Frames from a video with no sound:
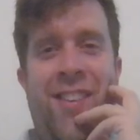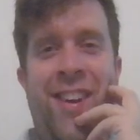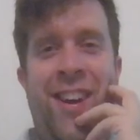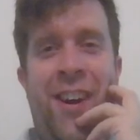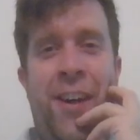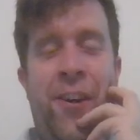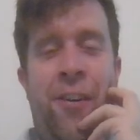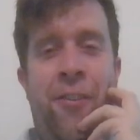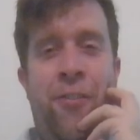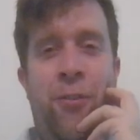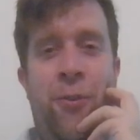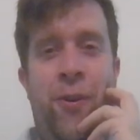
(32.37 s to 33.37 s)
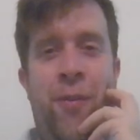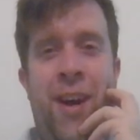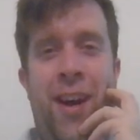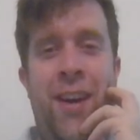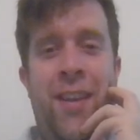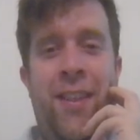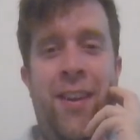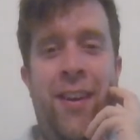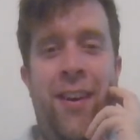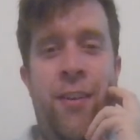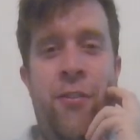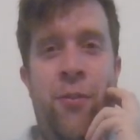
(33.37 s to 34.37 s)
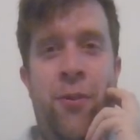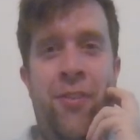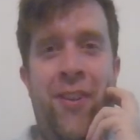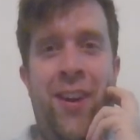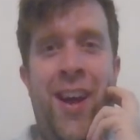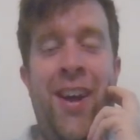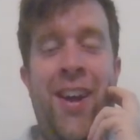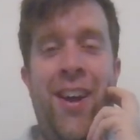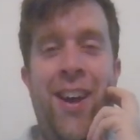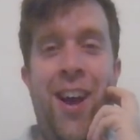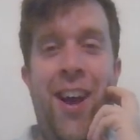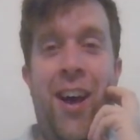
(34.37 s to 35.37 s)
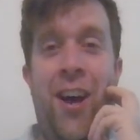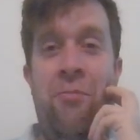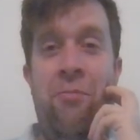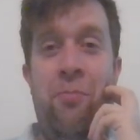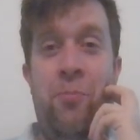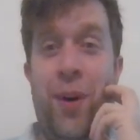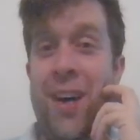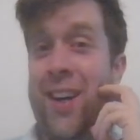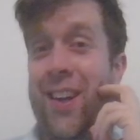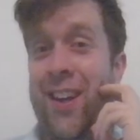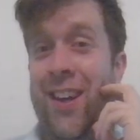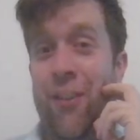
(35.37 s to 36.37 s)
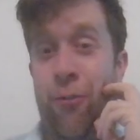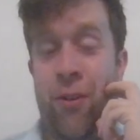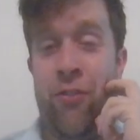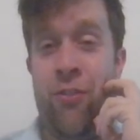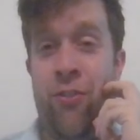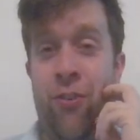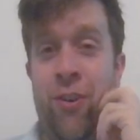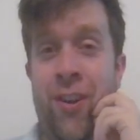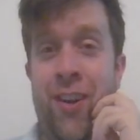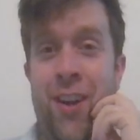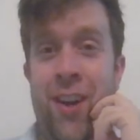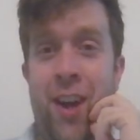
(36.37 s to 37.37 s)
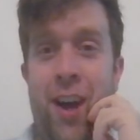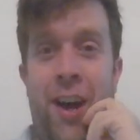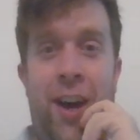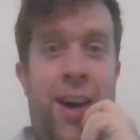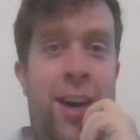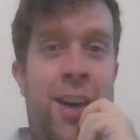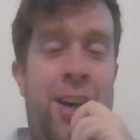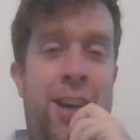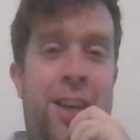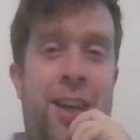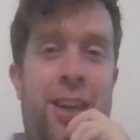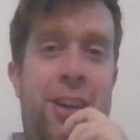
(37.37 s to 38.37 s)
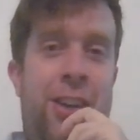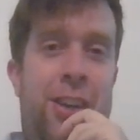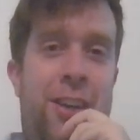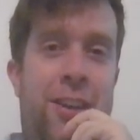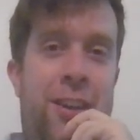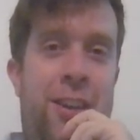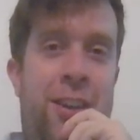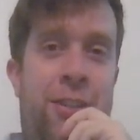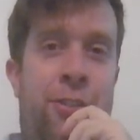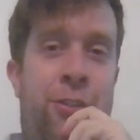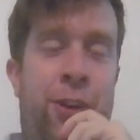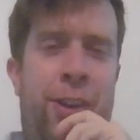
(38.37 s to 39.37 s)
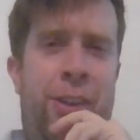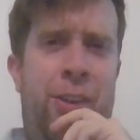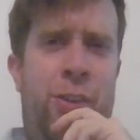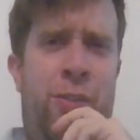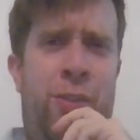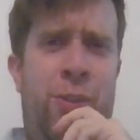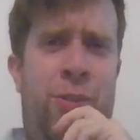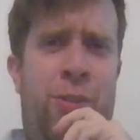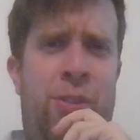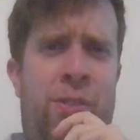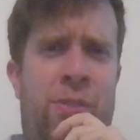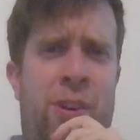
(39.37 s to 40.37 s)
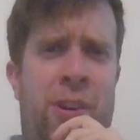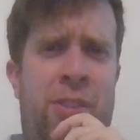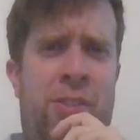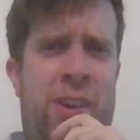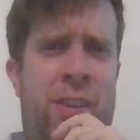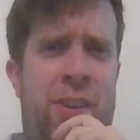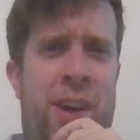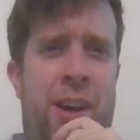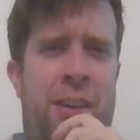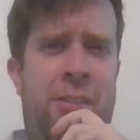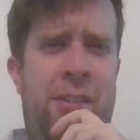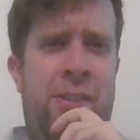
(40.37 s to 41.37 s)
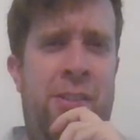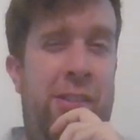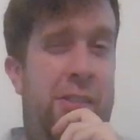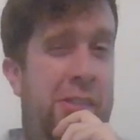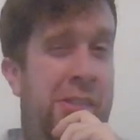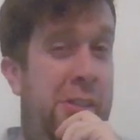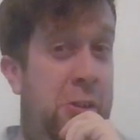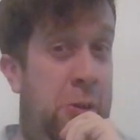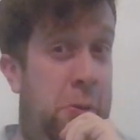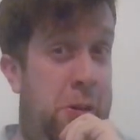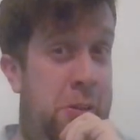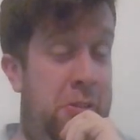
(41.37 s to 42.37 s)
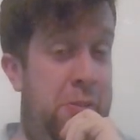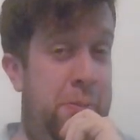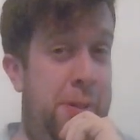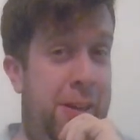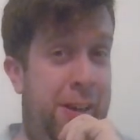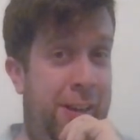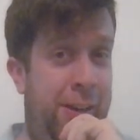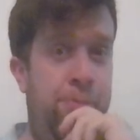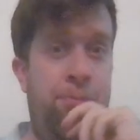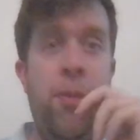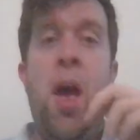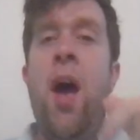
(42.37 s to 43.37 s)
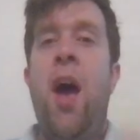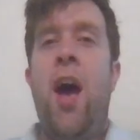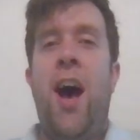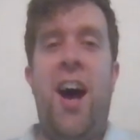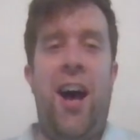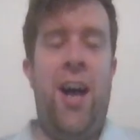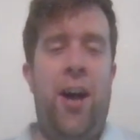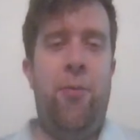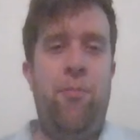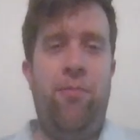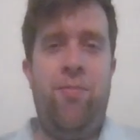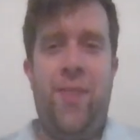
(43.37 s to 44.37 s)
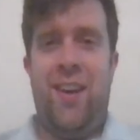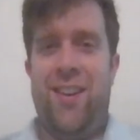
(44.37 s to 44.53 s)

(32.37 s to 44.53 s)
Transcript: saying I can't talk about anything I saw today. Um, but rest assured, uh, Australia's future is in very safe hands. Question mark. Um,